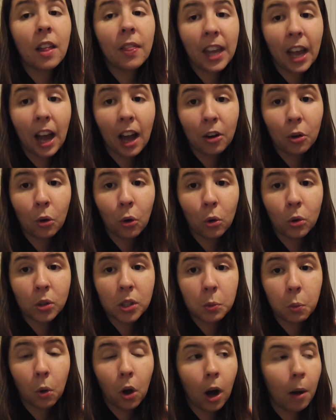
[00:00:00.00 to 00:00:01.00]
the unhaul
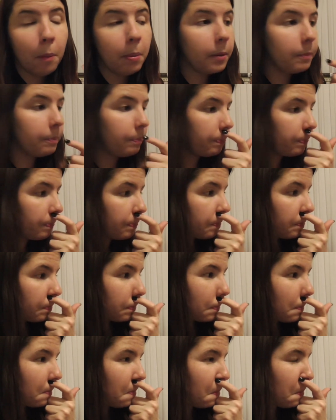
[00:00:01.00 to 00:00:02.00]
swap,
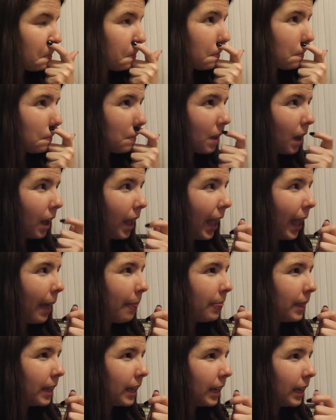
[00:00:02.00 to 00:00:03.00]

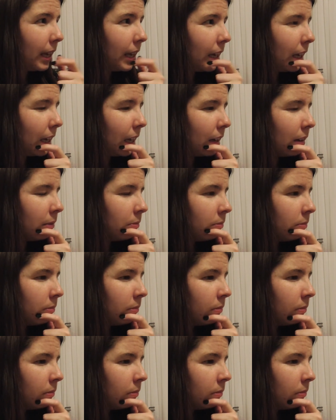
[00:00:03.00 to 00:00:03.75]
and the